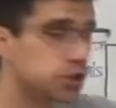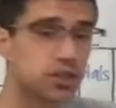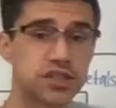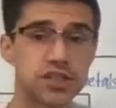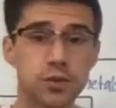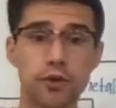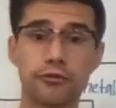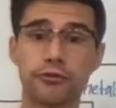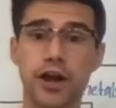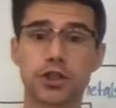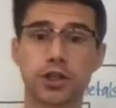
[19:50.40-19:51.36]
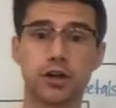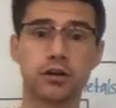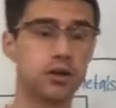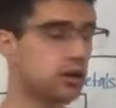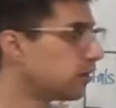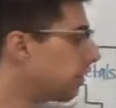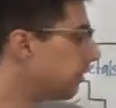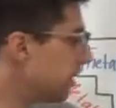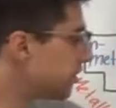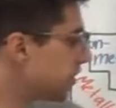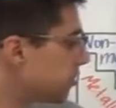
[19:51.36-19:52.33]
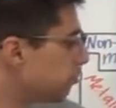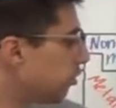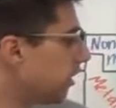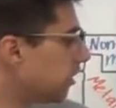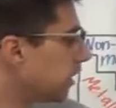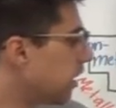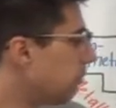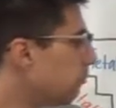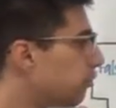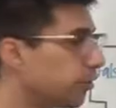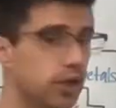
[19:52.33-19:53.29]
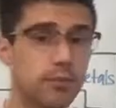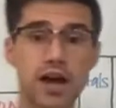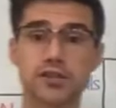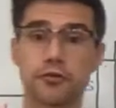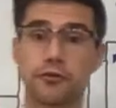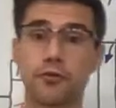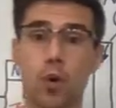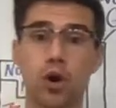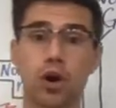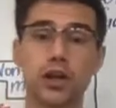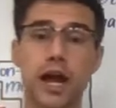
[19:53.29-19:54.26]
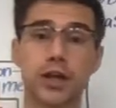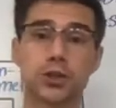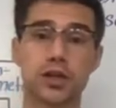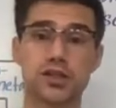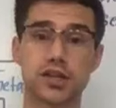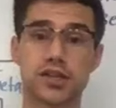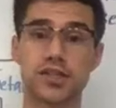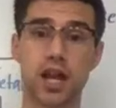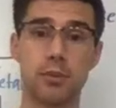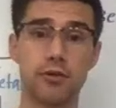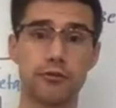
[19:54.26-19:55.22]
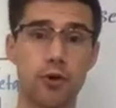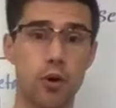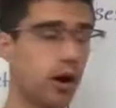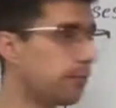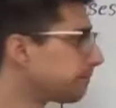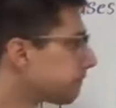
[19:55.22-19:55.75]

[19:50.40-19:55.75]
just as a refresher, This is beryllium. Beryllium has 4 electrons because it's element 4.